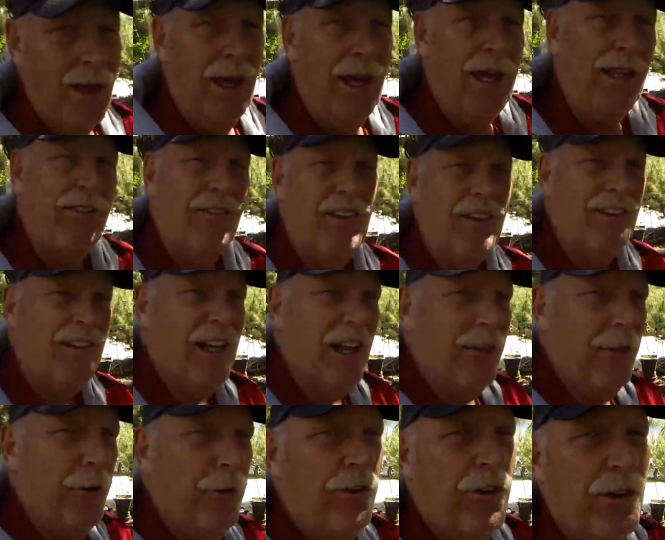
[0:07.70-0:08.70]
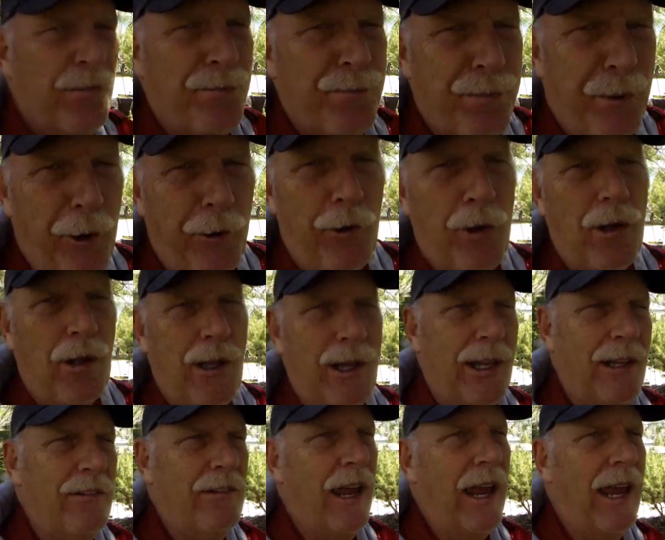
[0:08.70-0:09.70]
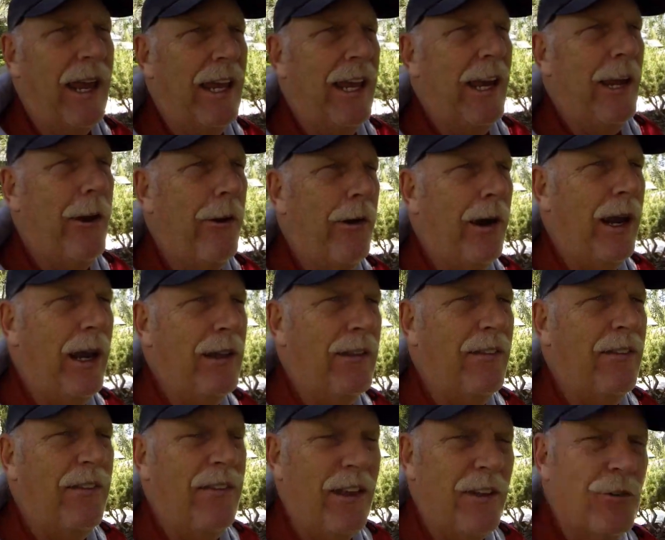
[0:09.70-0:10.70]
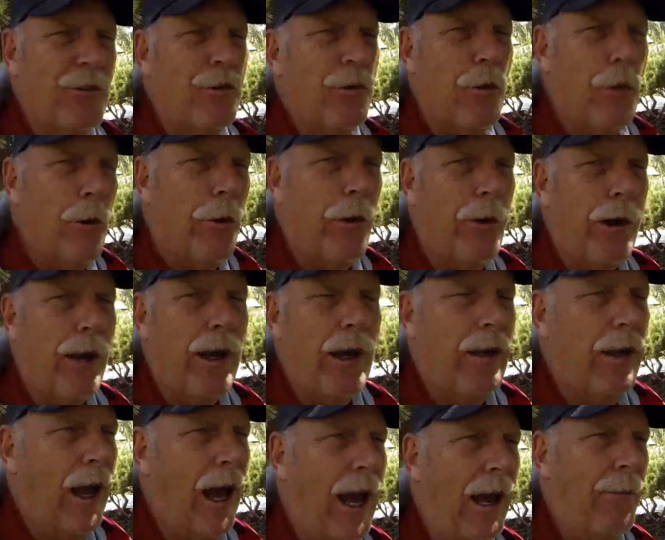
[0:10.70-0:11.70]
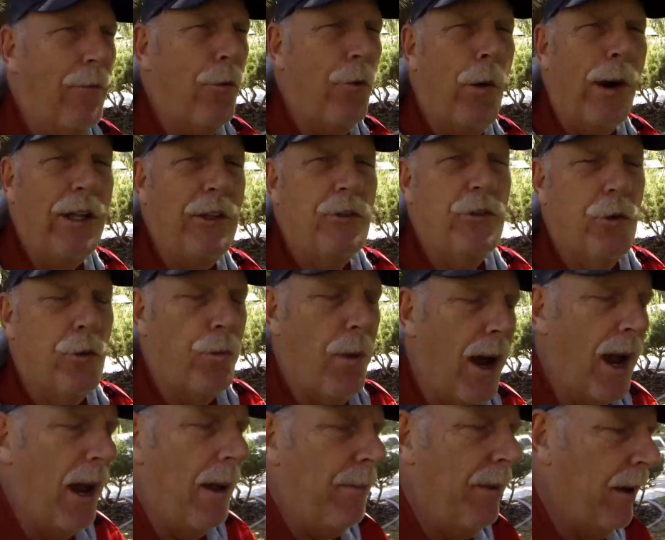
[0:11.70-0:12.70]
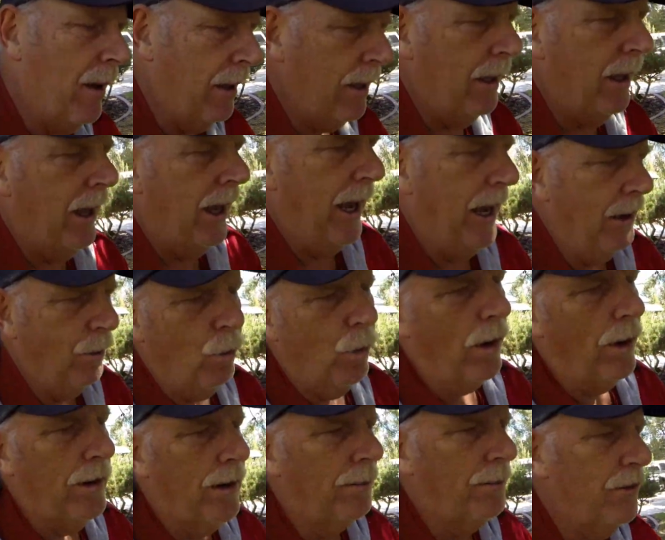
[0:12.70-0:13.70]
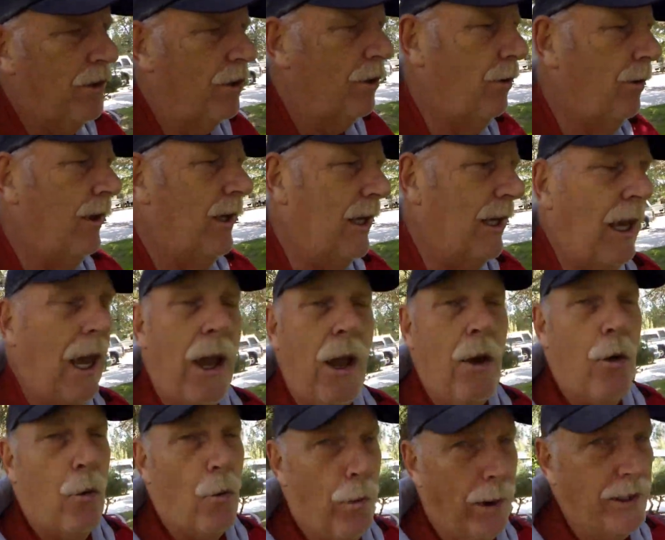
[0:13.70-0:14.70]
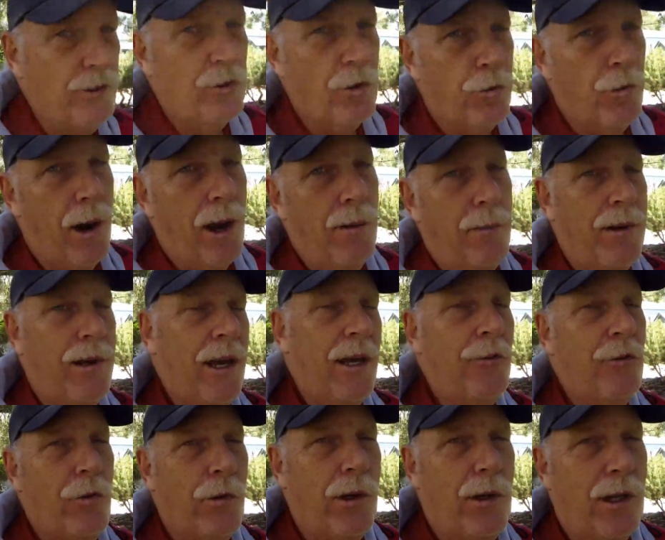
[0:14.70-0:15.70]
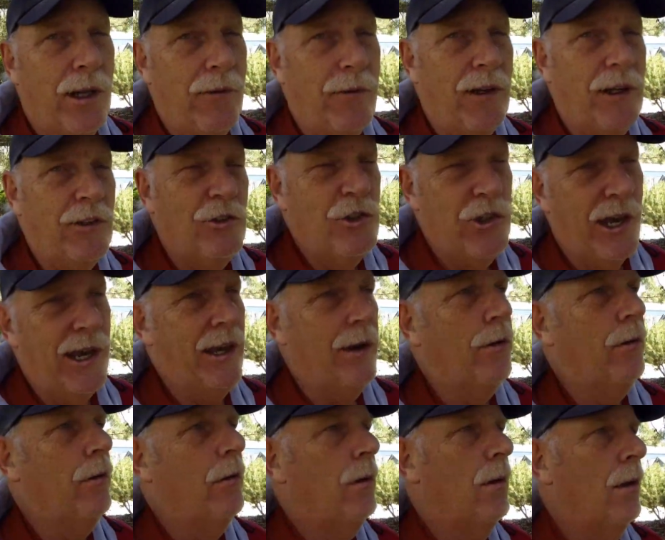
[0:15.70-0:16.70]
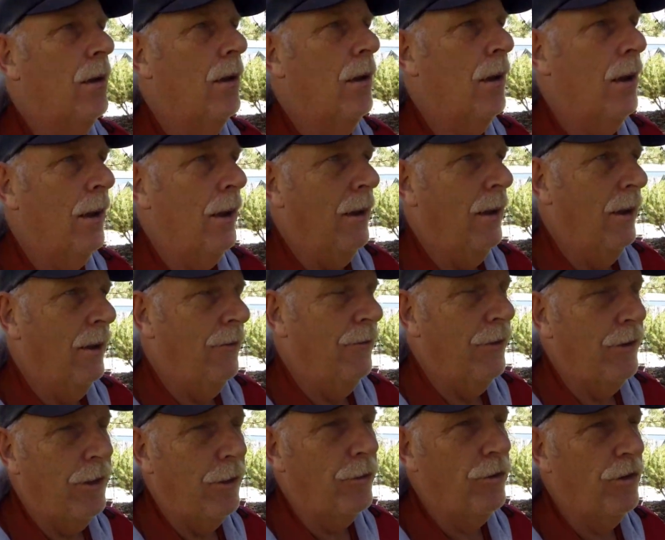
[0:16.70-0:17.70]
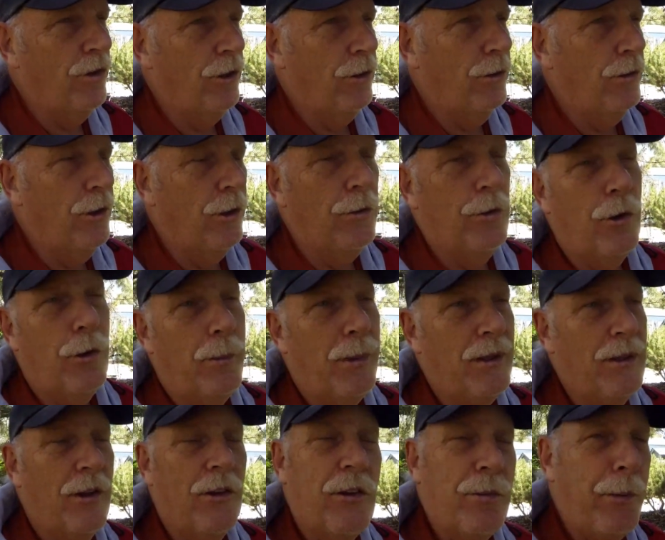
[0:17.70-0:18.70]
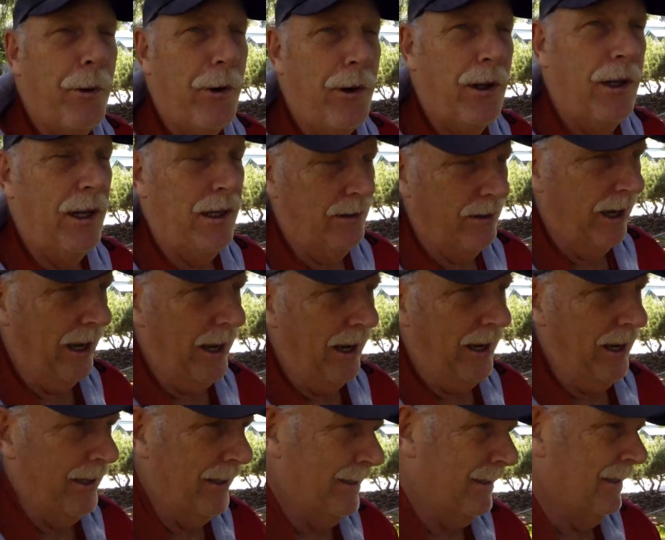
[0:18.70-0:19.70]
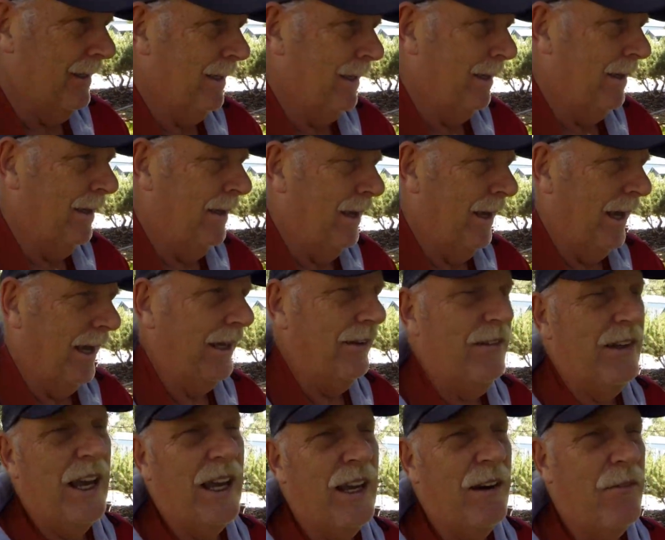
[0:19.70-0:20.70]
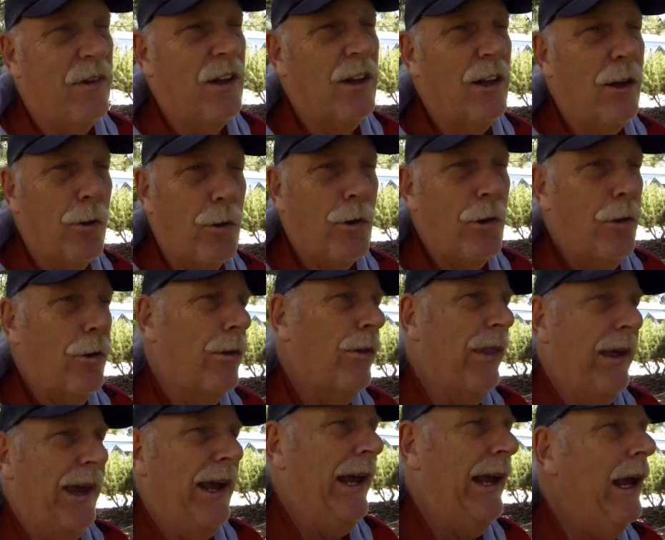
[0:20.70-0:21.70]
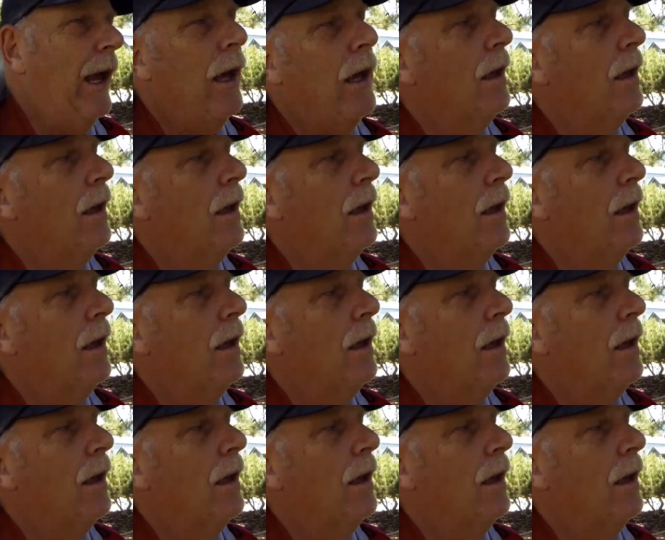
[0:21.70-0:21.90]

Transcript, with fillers: It's another sparkling day here in Central Oregon. I'm Ranger Rob, and welcome to the Ranger Rob Country Living Channel. For those of you who don't know about the sparkling day, it's kind of a local thing.